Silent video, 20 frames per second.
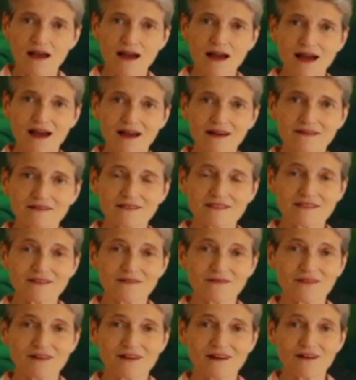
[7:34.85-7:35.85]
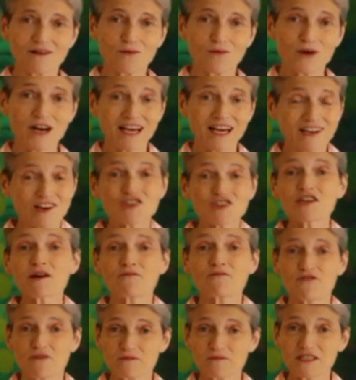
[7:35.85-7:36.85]
And when I got
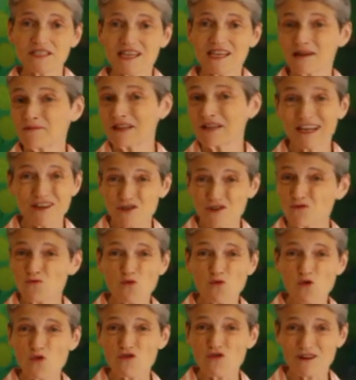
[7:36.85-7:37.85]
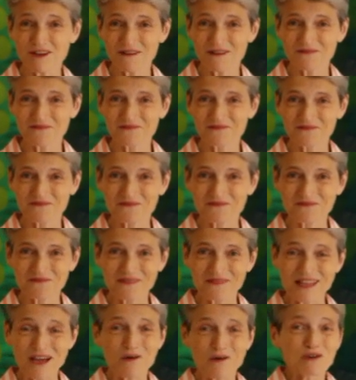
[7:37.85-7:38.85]
up from the table, I couldn't walk.
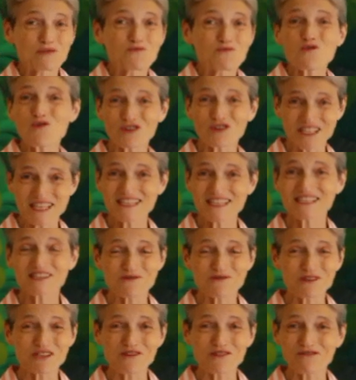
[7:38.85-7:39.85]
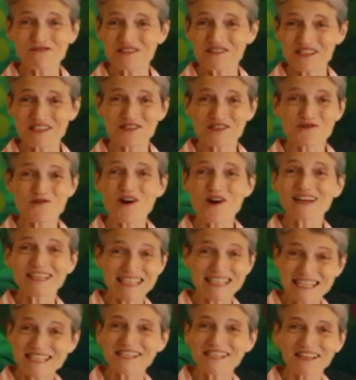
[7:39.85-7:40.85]
Now I'd walked into his offices
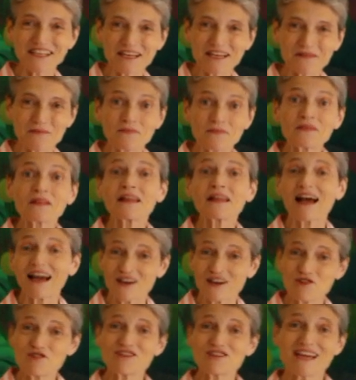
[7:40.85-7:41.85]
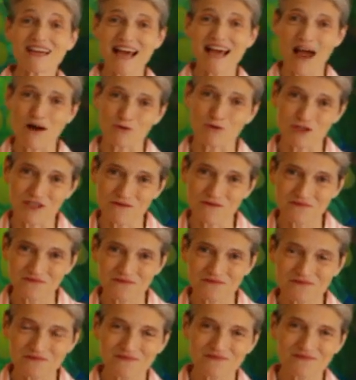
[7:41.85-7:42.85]
quite easily. I couldn't get out.
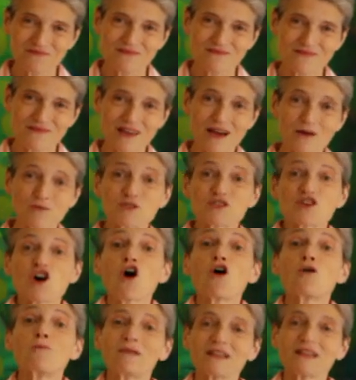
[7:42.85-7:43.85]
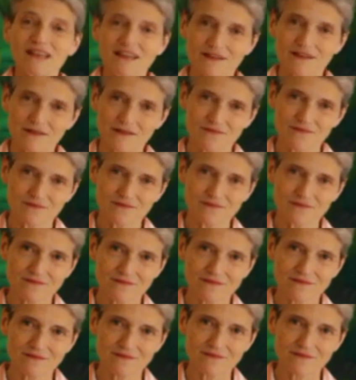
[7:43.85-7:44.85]
I was hobbling.
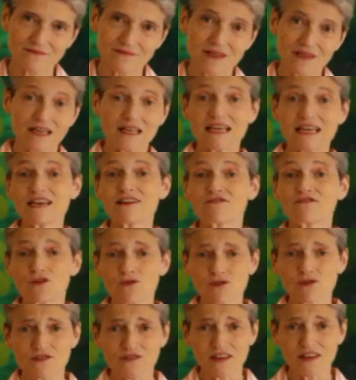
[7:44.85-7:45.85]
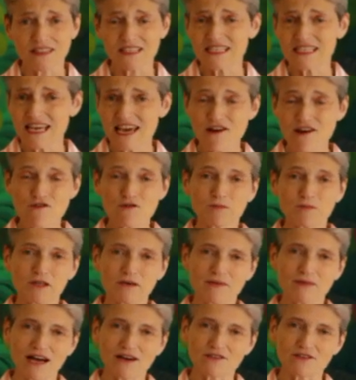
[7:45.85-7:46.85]
And he, of course, felt terrible
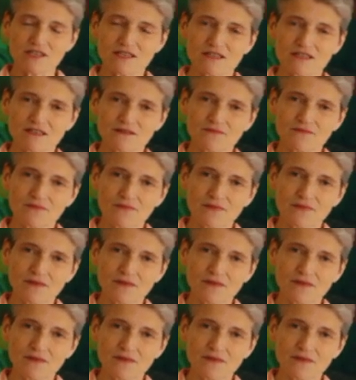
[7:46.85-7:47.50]
about it.